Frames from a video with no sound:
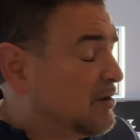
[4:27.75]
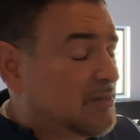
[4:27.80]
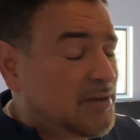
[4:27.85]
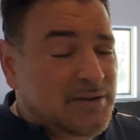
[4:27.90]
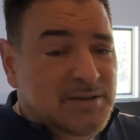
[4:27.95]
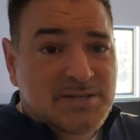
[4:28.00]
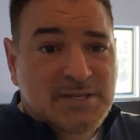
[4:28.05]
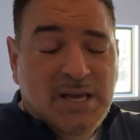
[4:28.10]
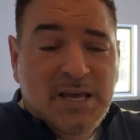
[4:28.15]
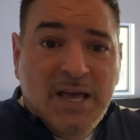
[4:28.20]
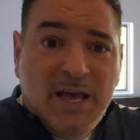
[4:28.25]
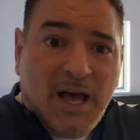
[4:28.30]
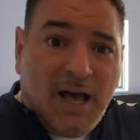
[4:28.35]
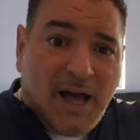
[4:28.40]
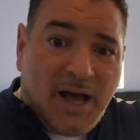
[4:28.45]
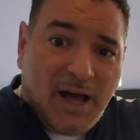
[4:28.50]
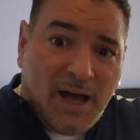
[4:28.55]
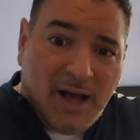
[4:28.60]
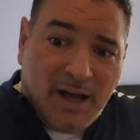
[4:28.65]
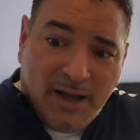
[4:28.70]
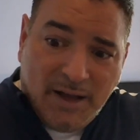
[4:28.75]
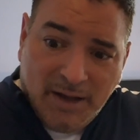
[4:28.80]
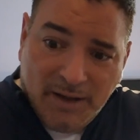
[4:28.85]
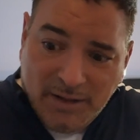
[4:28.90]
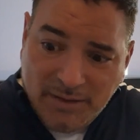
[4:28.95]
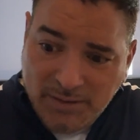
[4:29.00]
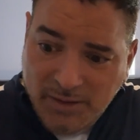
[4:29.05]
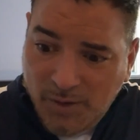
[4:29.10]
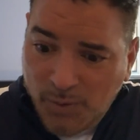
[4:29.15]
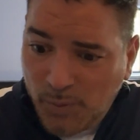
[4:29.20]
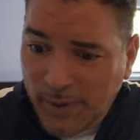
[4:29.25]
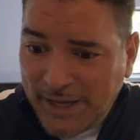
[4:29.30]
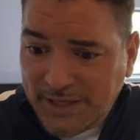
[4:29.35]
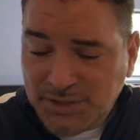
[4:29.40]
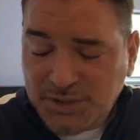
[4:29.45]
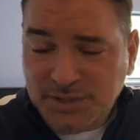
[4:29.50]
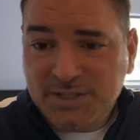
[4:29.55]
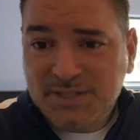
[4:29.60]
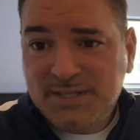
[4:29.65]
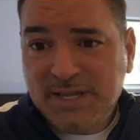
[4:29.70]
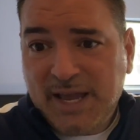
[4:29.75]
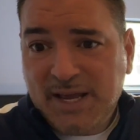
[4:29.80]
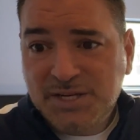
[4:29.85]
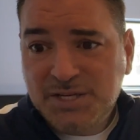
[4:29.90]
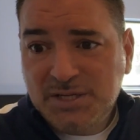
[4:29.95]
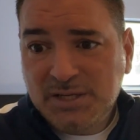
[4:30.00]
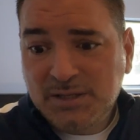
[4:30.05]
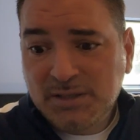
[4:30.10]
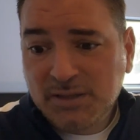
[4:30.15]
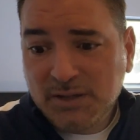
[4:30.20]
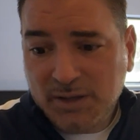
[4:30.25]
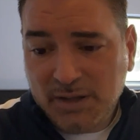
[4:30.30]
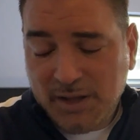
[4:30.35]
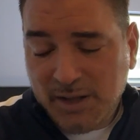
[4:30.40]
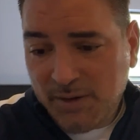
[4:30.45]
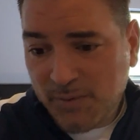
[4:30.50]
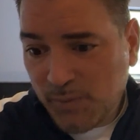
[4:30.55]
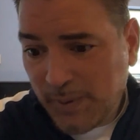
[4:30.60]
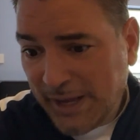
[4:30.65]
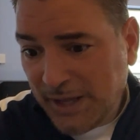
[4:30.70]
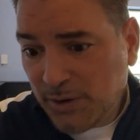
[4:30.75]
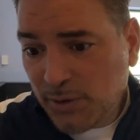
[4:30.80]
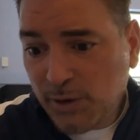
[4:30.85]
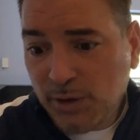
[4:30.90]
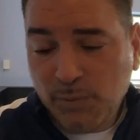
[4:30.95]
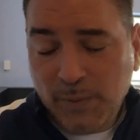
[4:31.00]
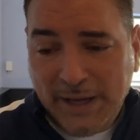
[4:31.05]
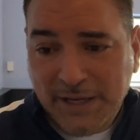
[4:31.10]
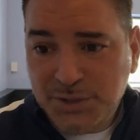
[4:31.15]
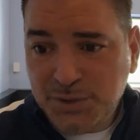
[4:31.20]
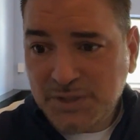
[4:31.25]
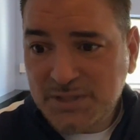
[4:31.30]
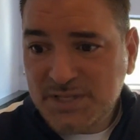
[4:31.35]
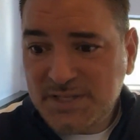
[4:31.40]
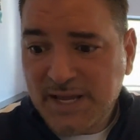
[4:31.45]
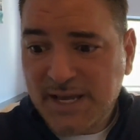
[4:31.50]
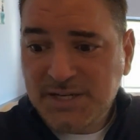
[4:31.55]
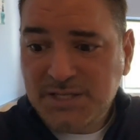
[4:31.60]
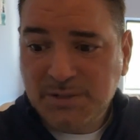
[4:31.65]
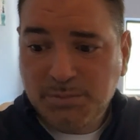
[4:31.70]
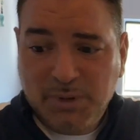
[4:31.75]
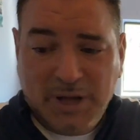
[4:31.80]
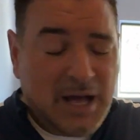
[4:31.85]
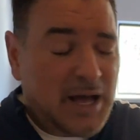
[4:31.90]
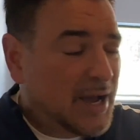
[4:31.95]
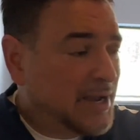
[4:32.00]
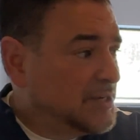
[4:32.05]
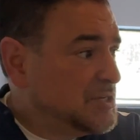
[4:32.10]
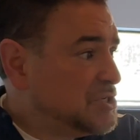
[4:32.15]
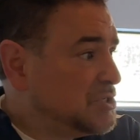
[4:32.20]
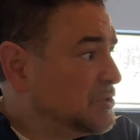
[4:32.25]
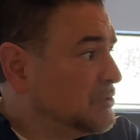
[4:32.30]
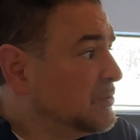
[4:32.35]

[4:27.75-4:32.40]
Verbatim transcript: There's uh, a, waitress station, a waiter, waitress station behind you.